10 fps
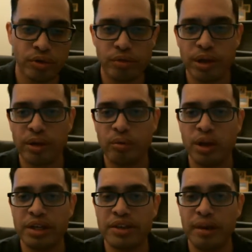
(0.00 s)
Right here. One
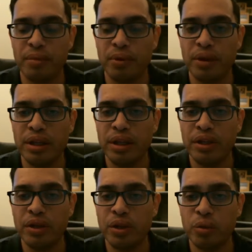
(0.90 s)
example,
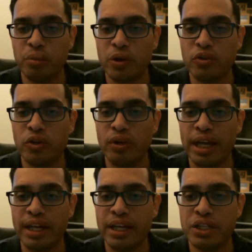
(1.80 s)
personal
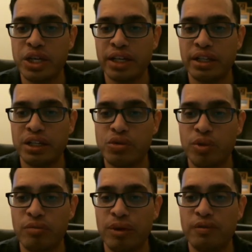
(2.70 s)
editing checklists with
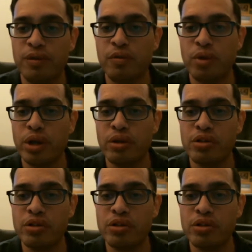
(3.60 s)
my fifth graders